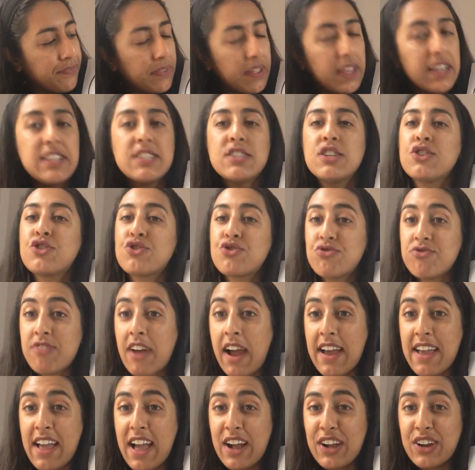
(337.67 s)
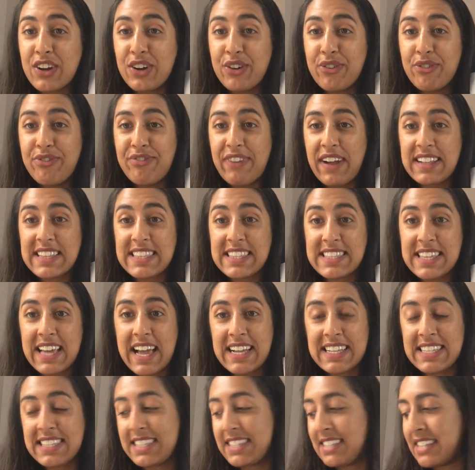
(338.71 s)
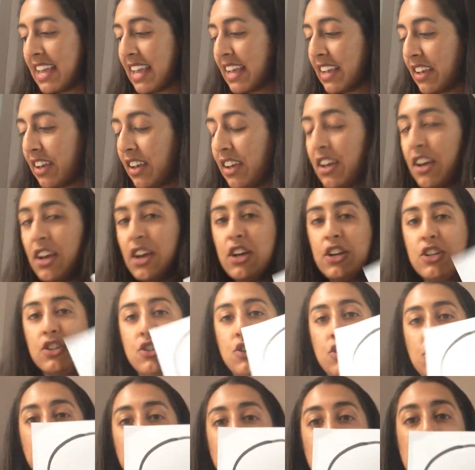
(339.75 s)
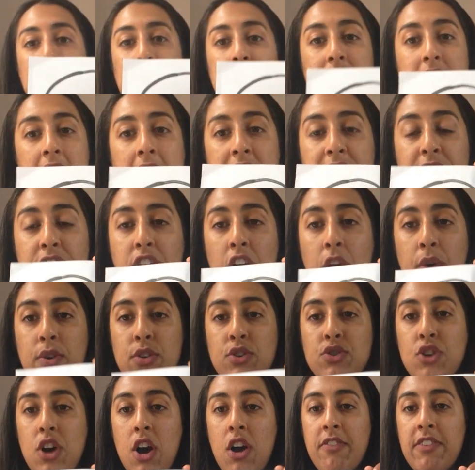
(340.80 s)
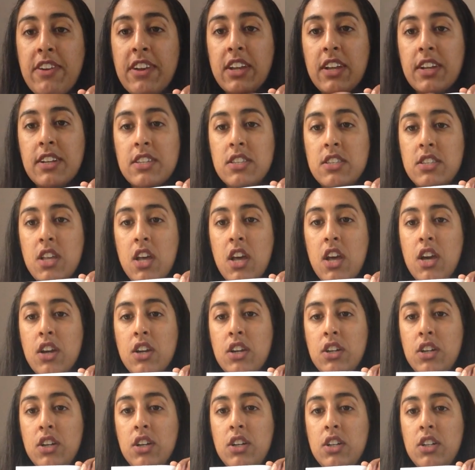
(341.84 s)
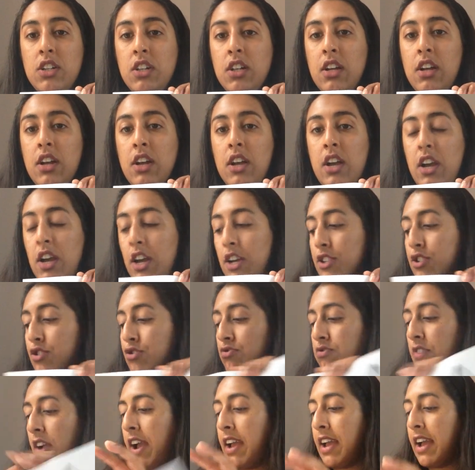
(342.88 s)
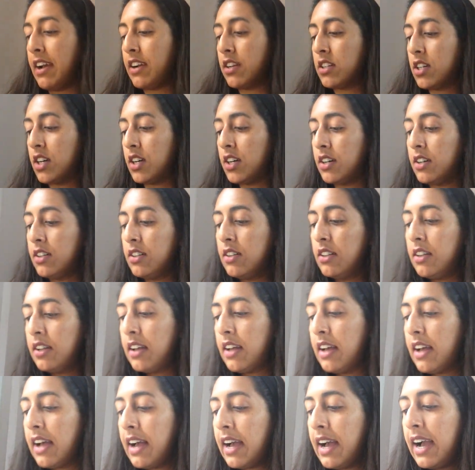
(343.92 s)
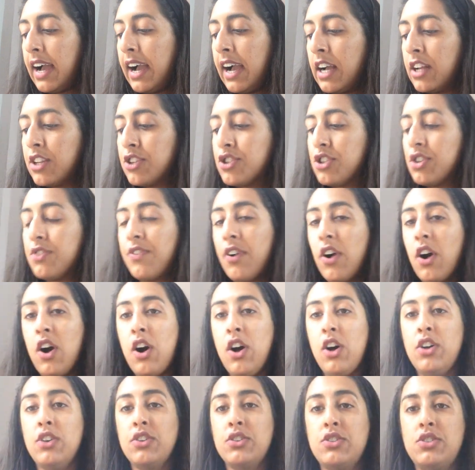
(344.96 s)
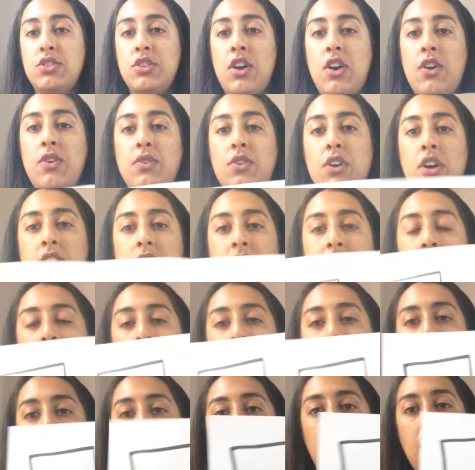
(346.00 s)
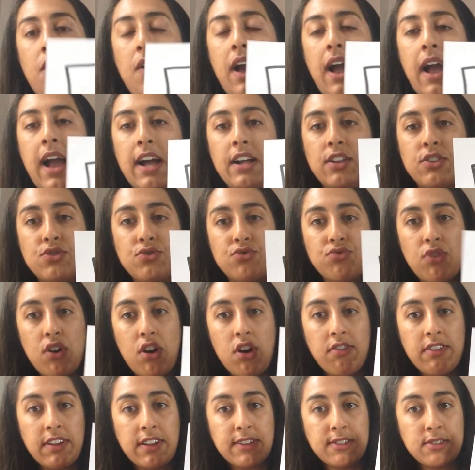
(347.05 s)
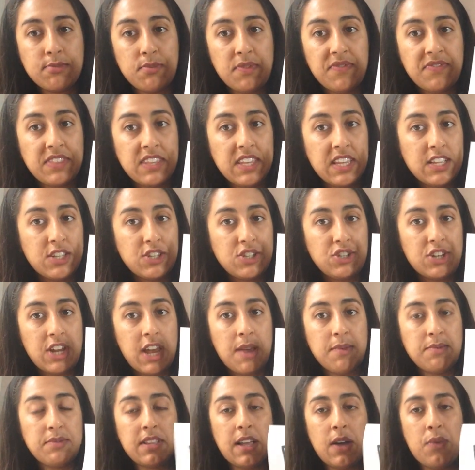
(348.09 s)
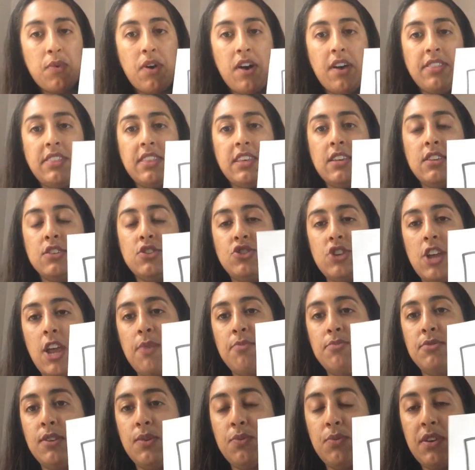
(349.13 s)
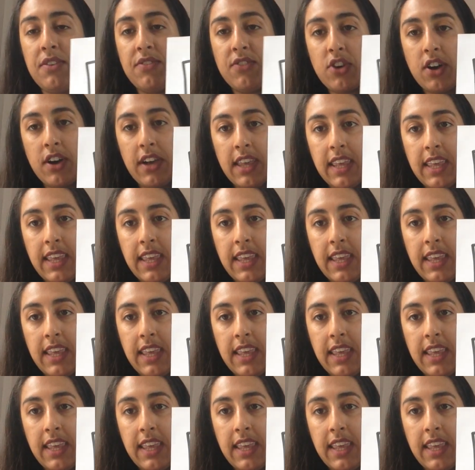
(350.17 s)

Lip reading: It's a triangle. Fantastic. So you need to have a go at drawing a circle, a triangle, and you've also got to have a go at drawing some of these shapes. Now, what are these shapes that we've got